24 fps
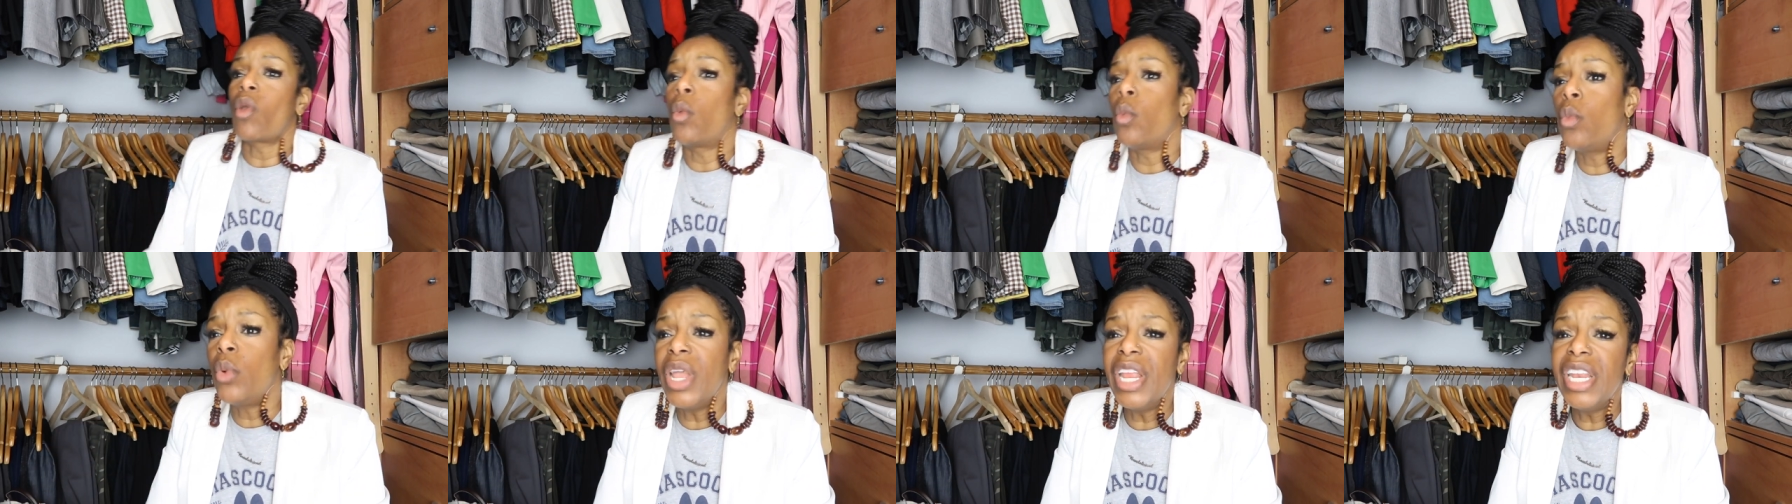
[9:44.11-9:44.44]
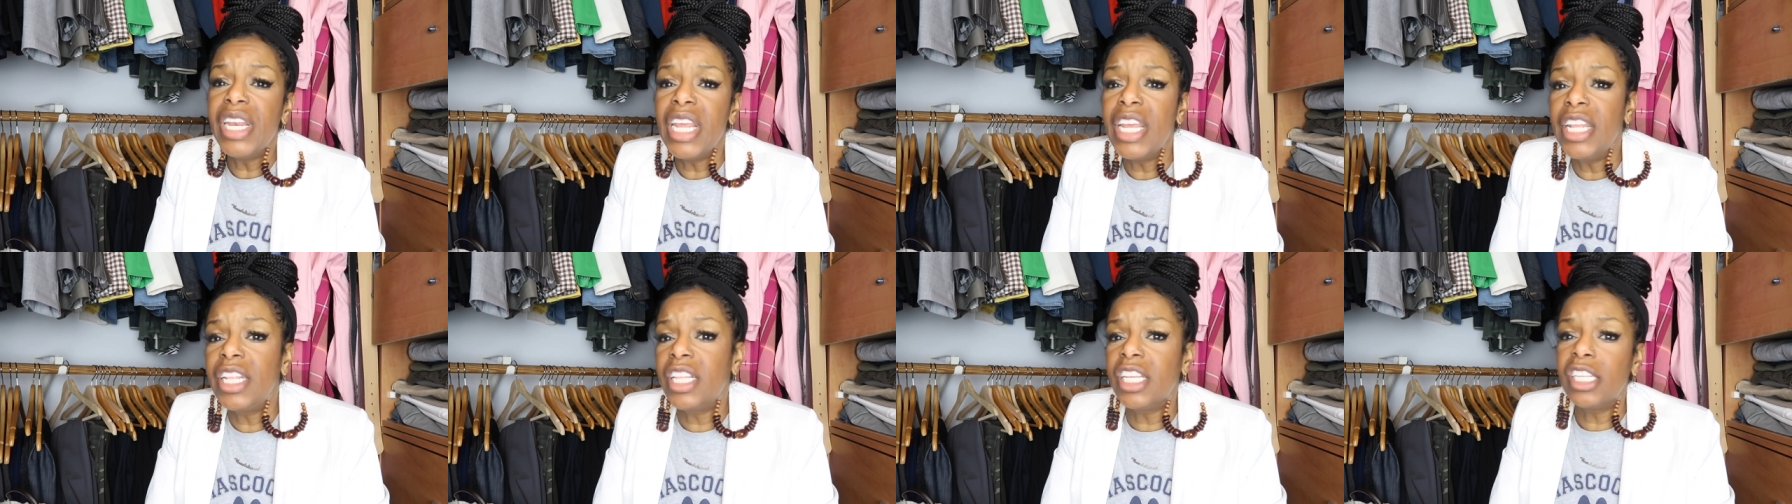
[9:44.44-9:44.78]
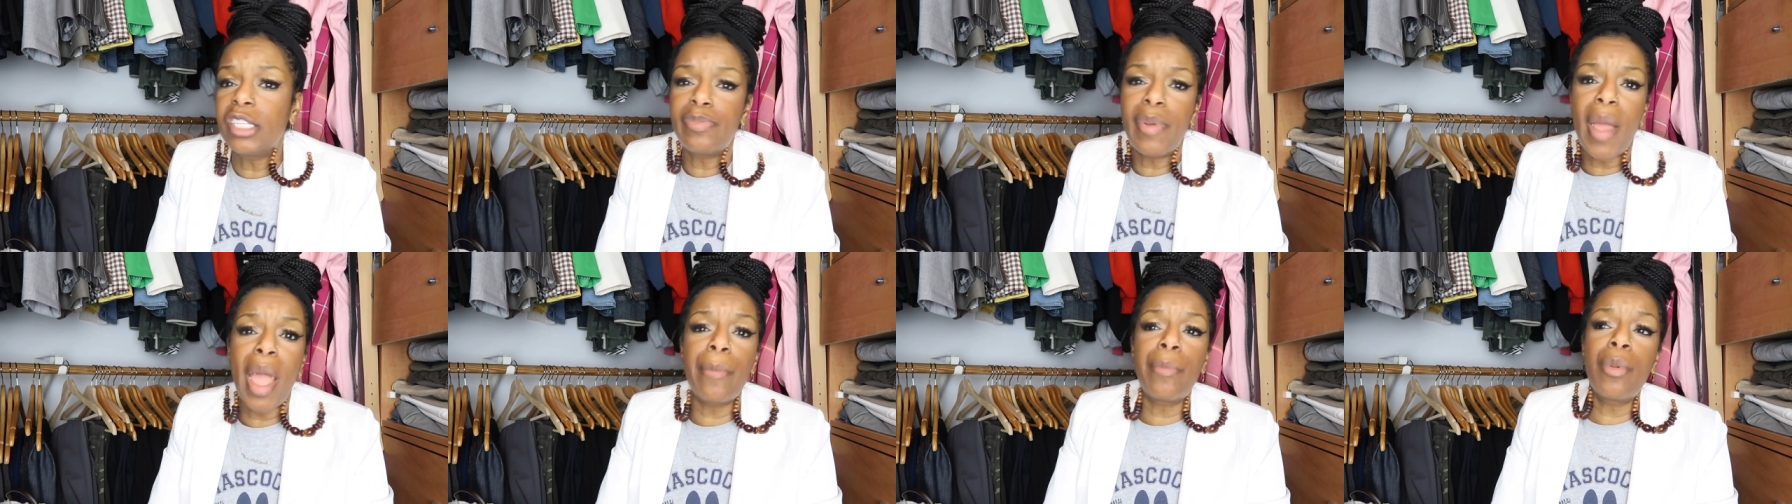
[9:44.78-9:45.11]
We need
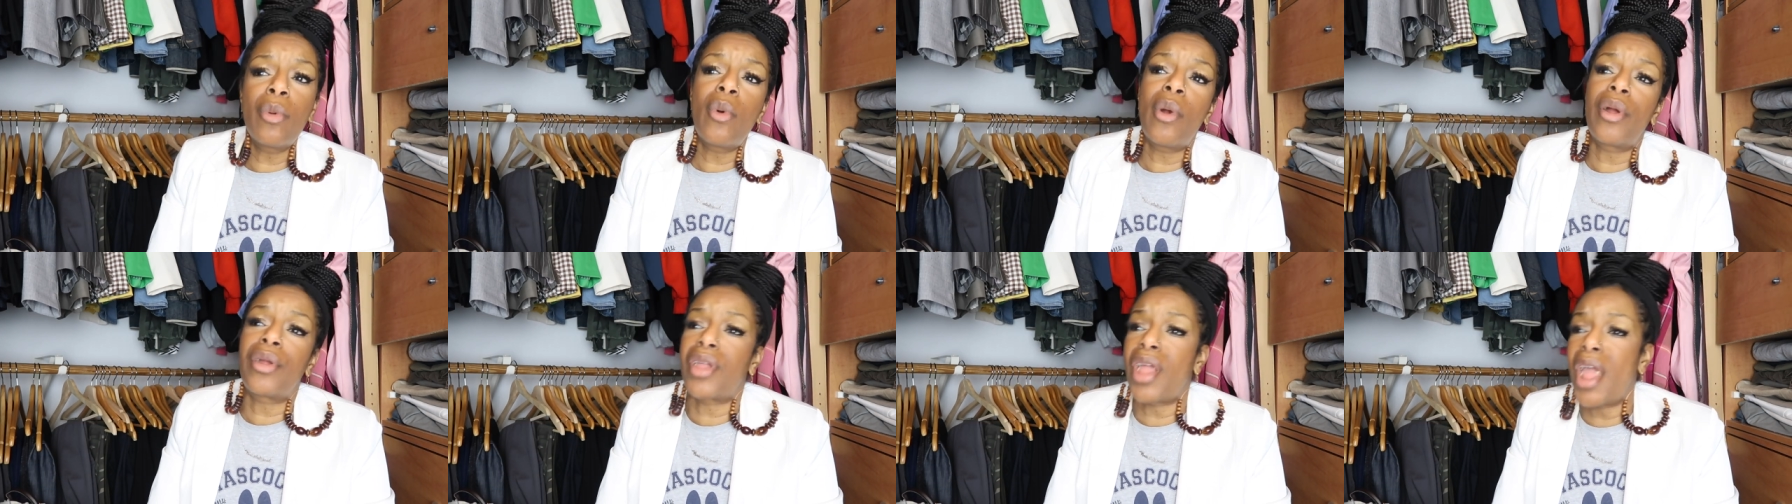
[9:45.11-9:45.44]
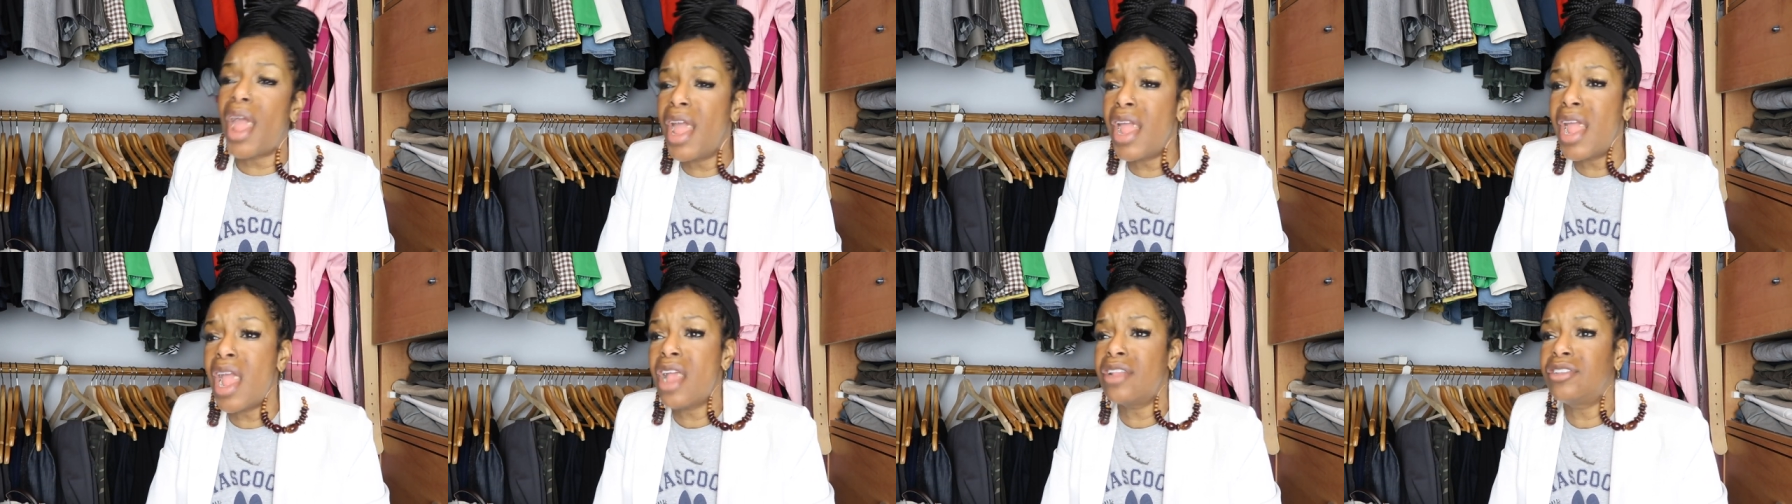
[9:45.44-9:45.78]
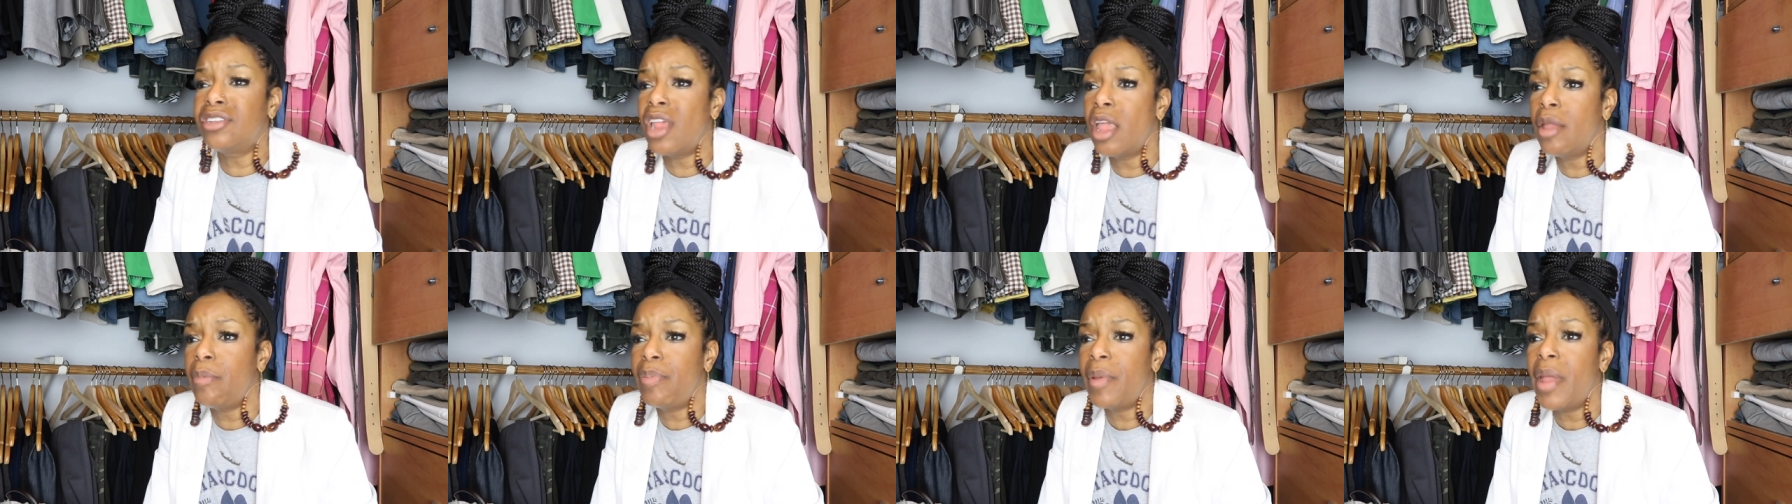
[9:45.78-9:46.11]
this paperwork
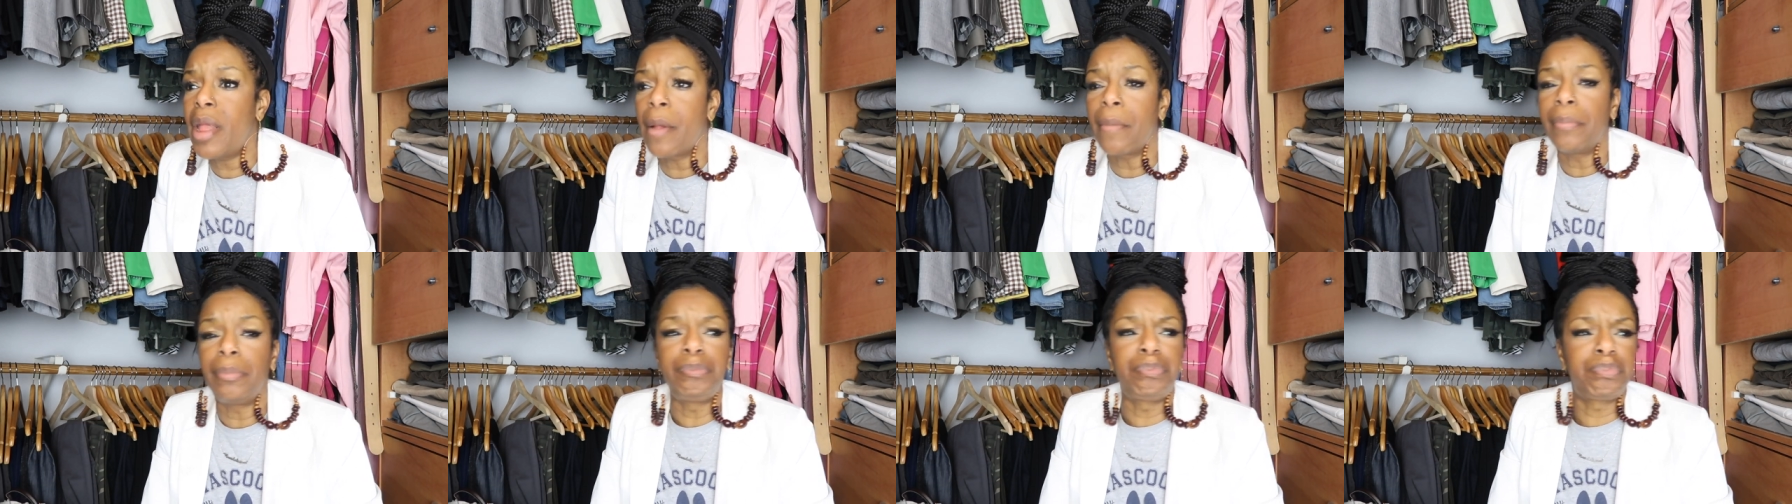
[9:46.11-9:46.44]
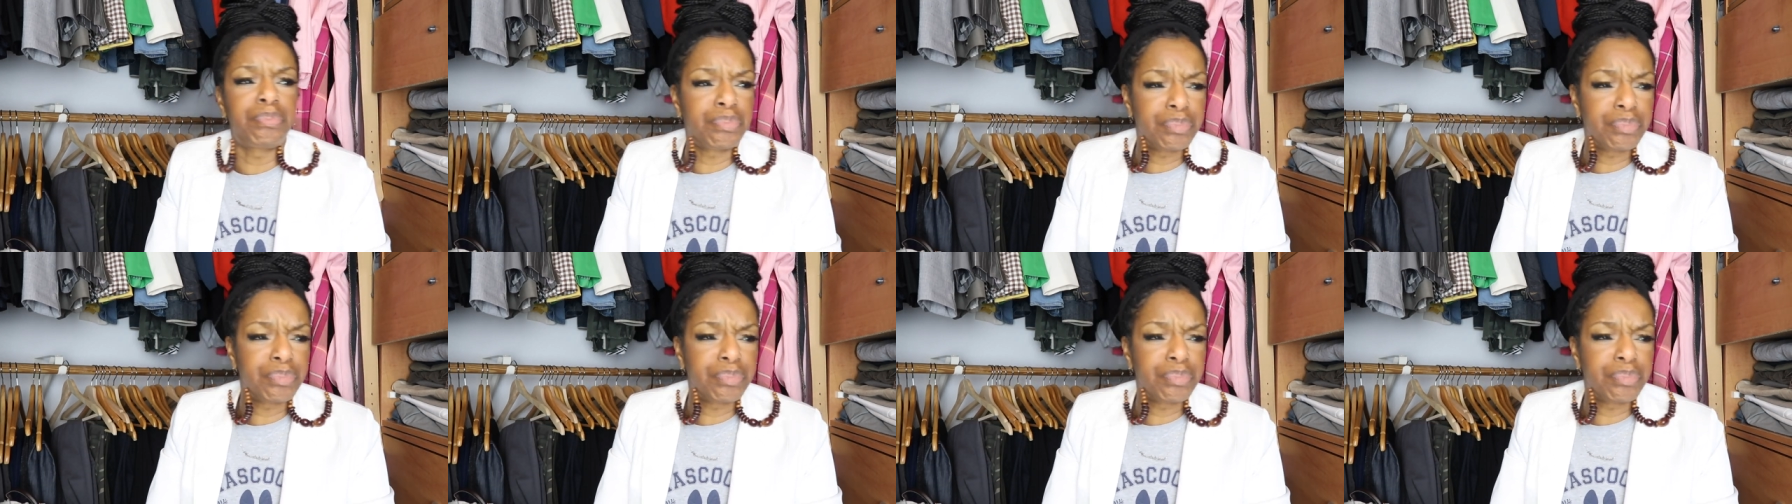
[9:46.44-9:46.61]
ASAP.